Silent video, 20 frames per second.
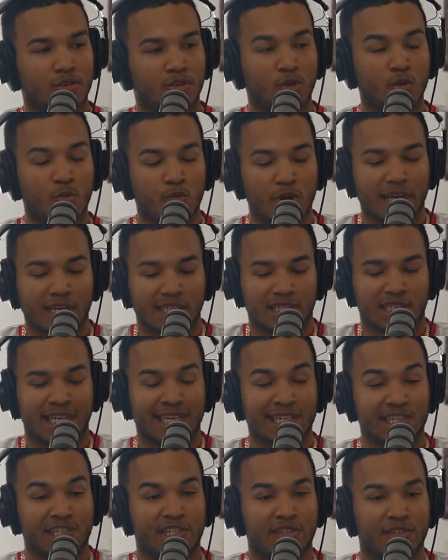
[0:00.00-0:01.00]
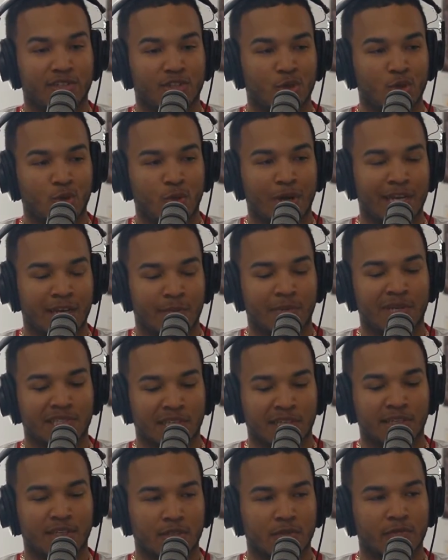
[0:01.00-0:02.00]
You bring attention to him
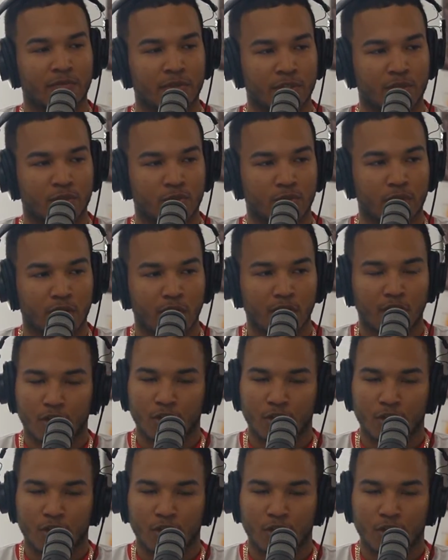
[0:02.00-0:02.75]
as an individual. Everything